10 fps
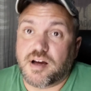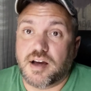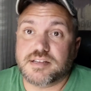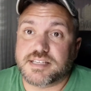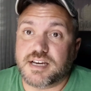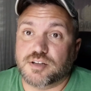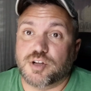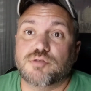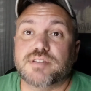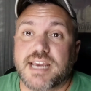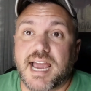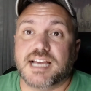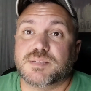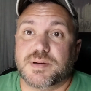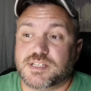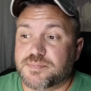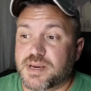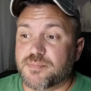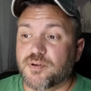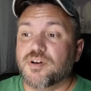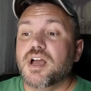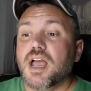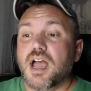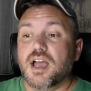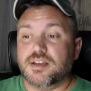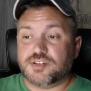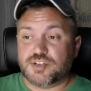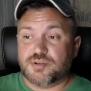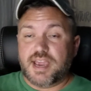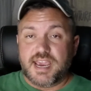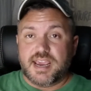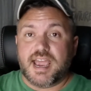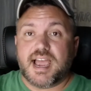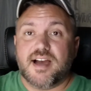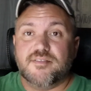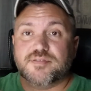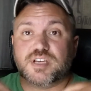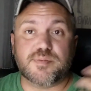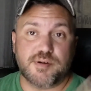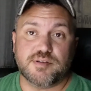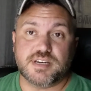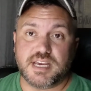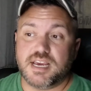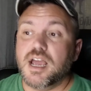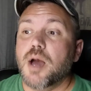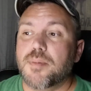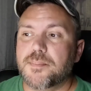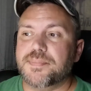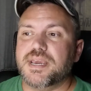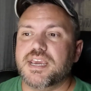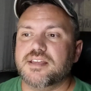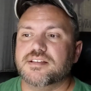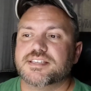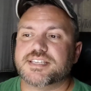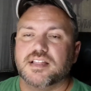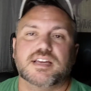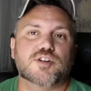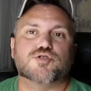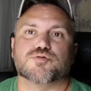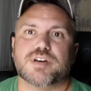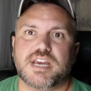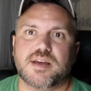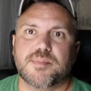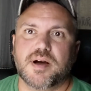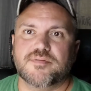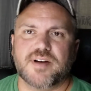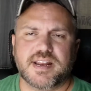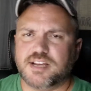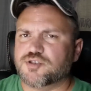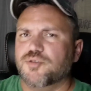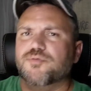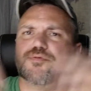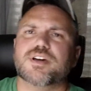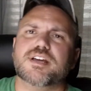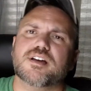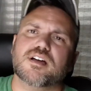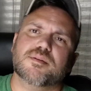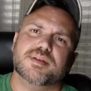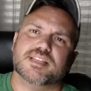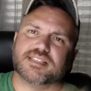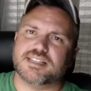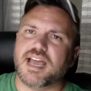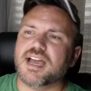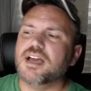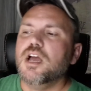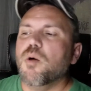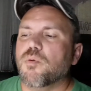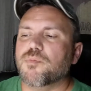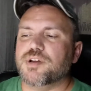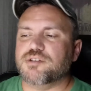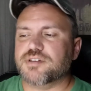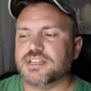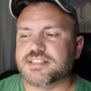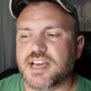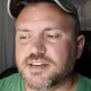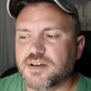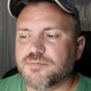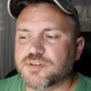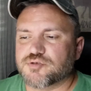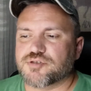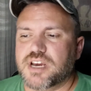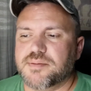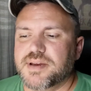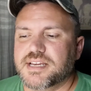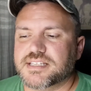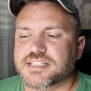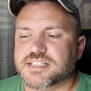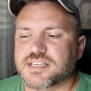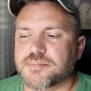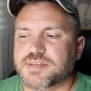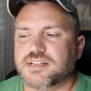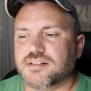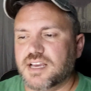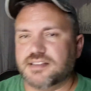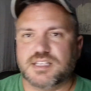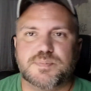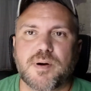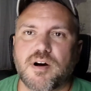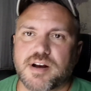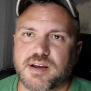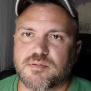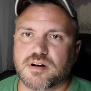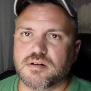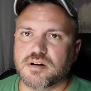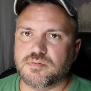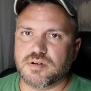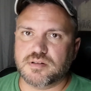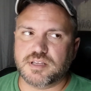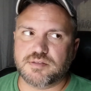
honestly a lonely aspect of people, to A, have community, but B, selling a dream of financial freedom and this and that. When you get signed up for the dream, it's something like this party where, oh, well,